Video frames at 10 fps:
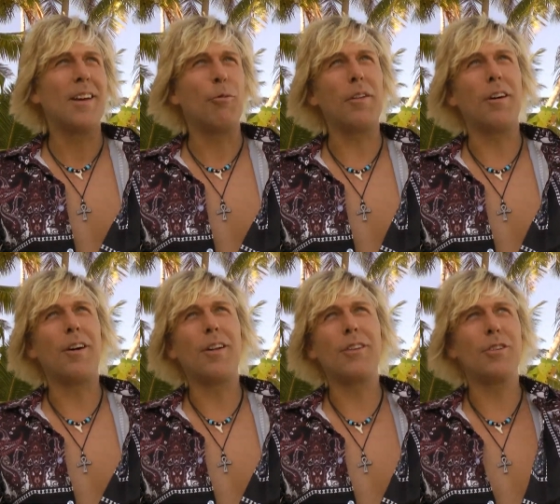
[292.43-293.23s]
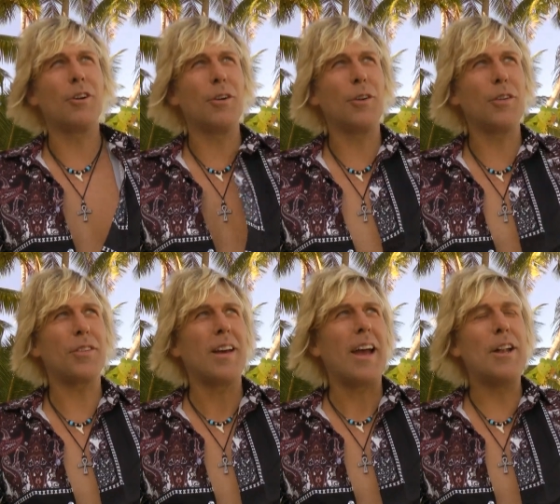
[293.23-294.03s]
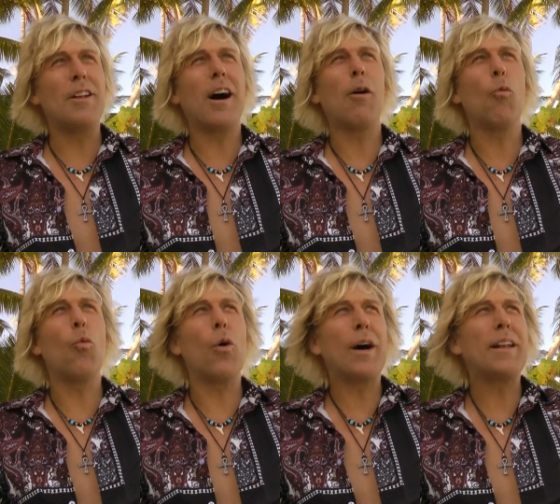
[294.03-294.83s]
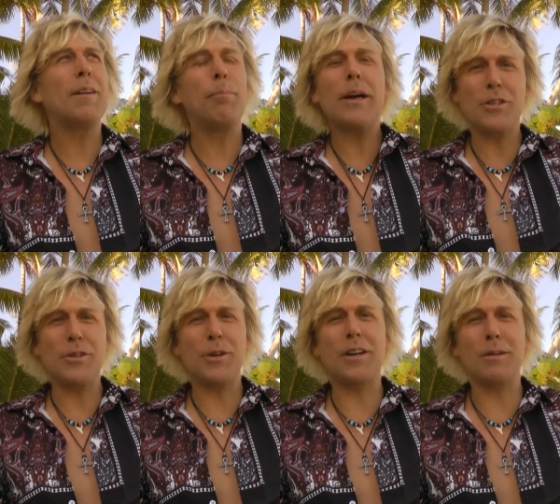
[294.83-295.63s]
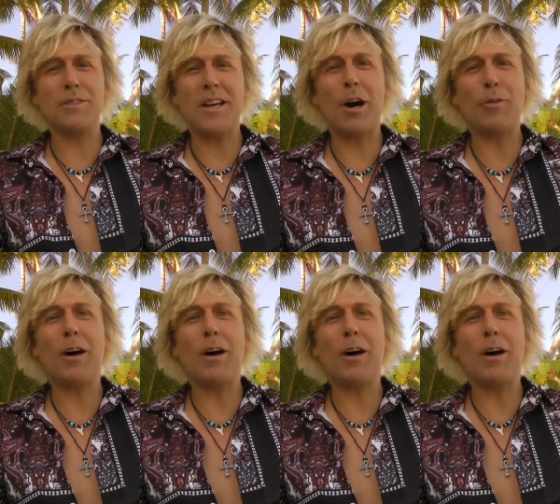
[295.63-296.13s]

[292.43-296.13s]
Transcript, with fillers: with all his girls, and not one picture comes out,